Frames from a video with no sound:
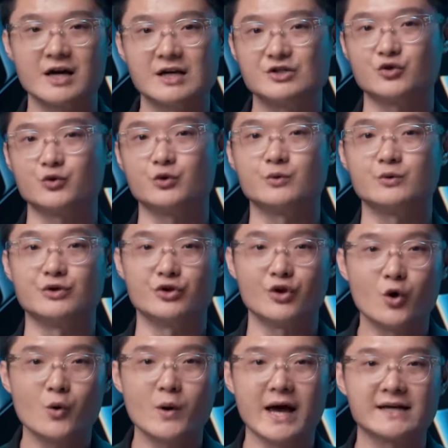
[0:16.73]
so you will
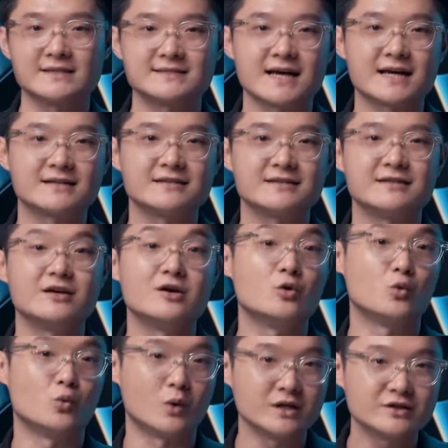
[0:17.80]
know exactly
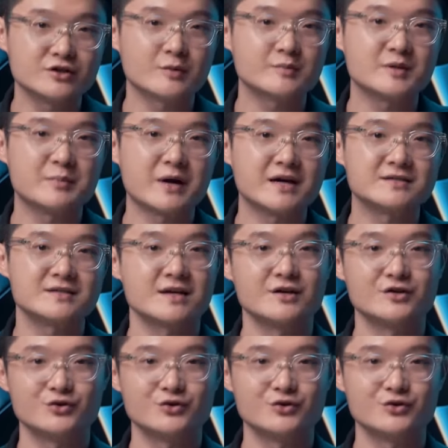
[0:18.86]
what to optimize